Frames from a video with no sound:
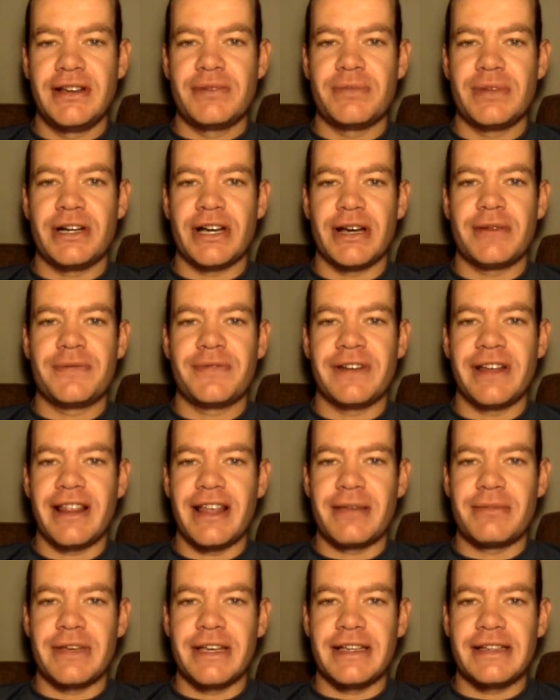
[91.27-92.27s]
But hopefully
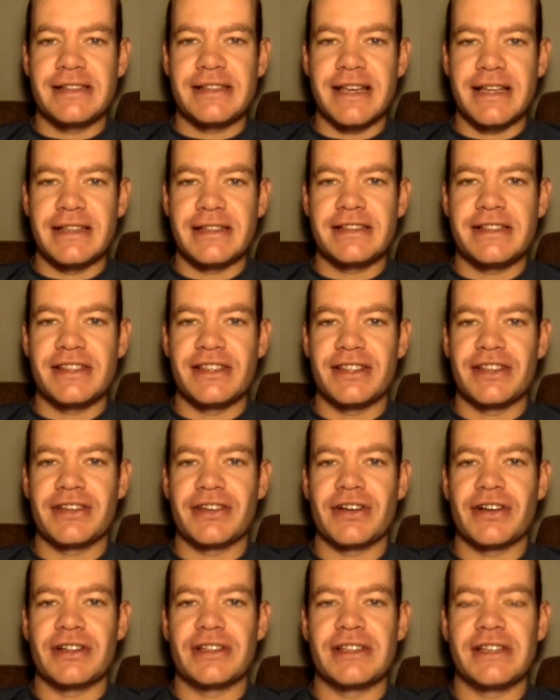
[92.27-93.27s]
they make sense in the
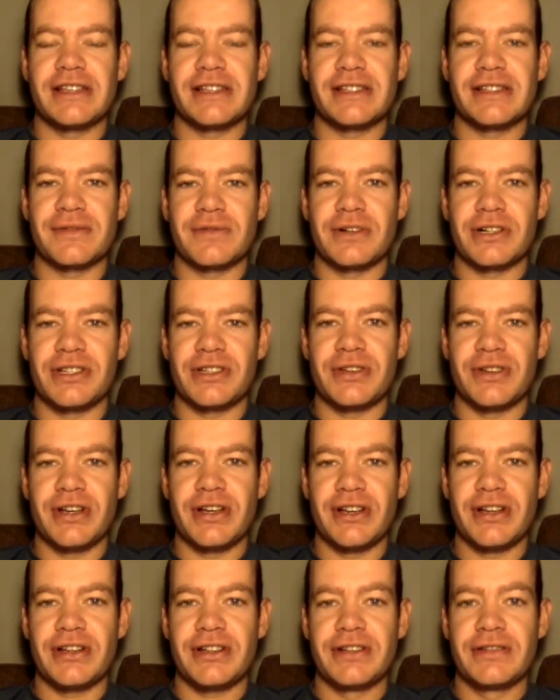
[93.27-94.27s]
context of what you
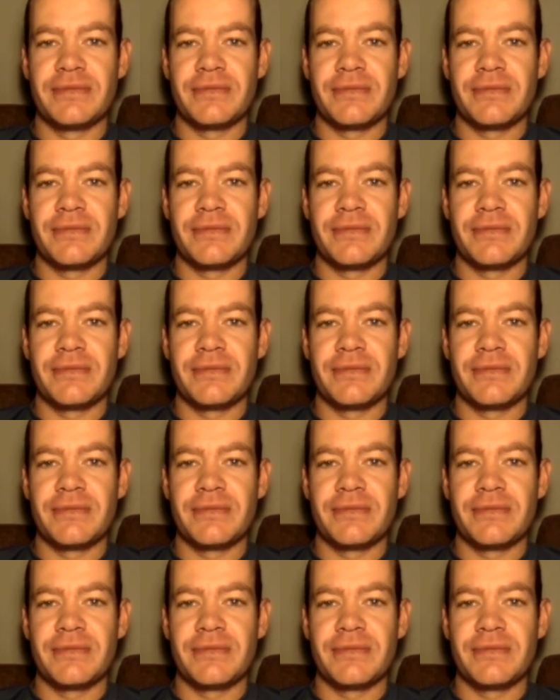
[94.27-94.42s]
heard.